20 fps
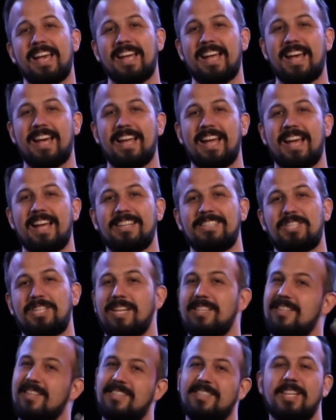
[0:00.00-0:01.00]
And, and,
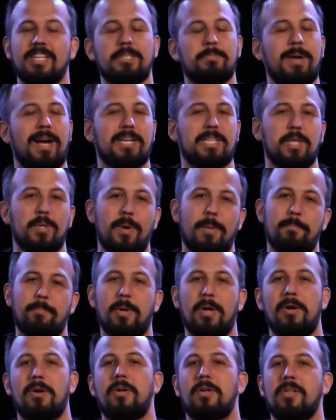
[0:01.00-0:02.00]
and, Jesus says back to
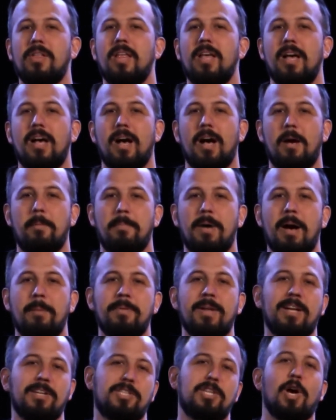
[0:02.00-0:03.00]
him, Paul,
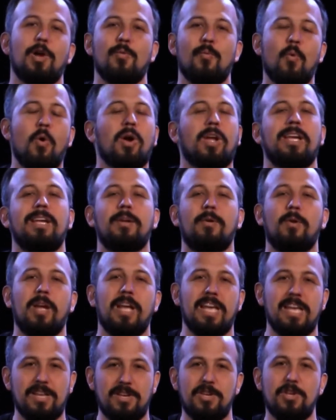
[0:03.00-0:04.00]
um, I'm not done
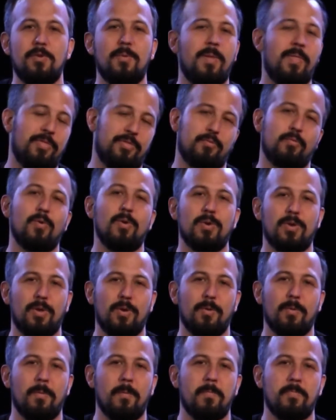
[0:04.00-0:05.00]
working in you and
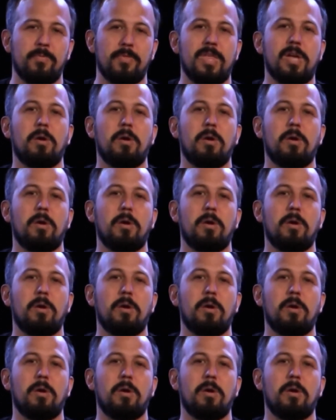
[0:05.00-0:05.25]
through you.